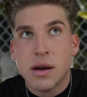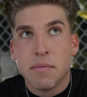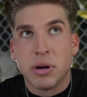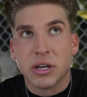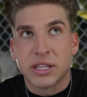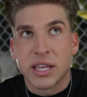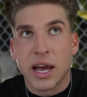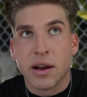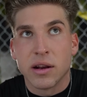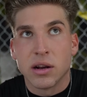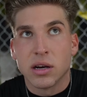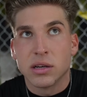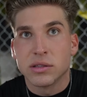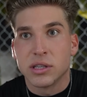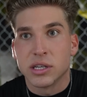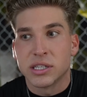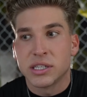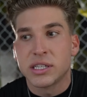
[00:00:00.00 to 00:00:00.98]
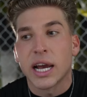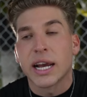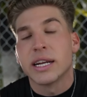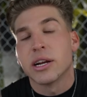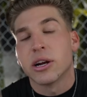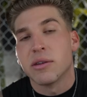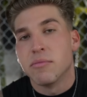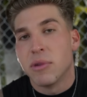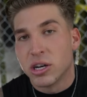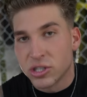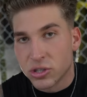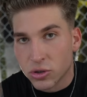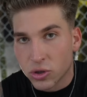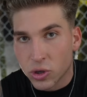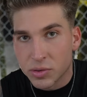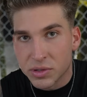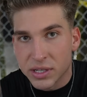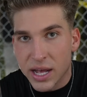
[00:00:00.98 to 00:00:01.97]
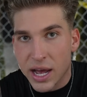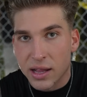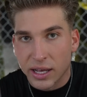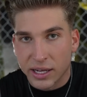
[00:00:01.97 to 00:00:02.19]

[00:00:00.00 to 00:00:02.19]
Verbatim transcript: But then the secondary muscle groups in that,